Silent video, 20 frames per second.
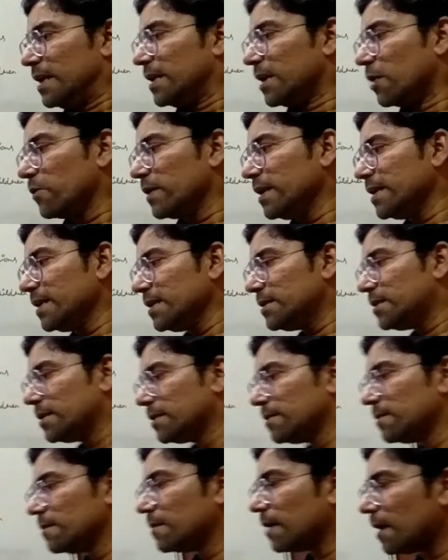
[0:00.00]
Now in
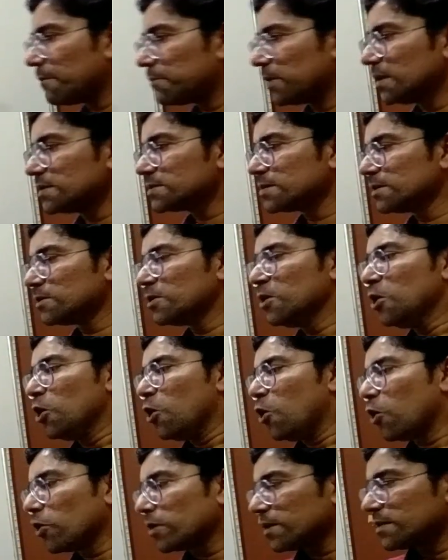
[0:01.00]
it, a person
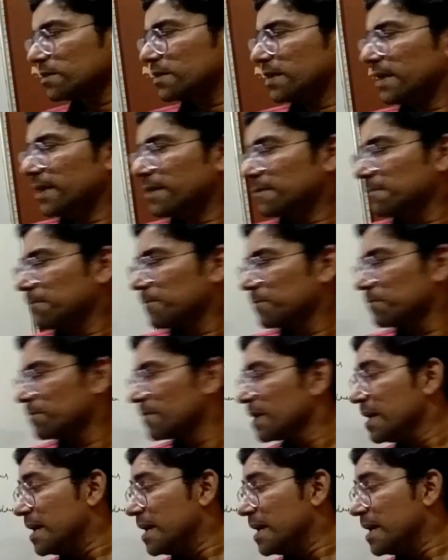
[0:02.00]
or a thing